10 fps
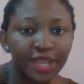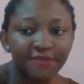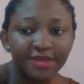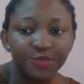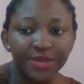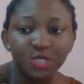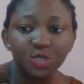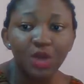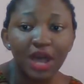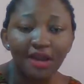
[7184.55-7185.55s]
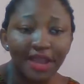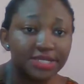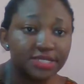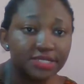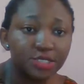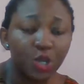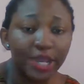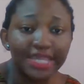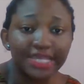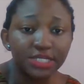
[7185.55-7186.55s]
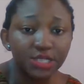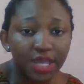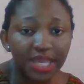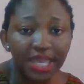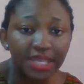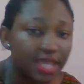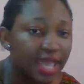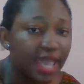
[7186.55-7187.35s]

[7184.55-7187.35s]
We spent 2 hours talking and talking.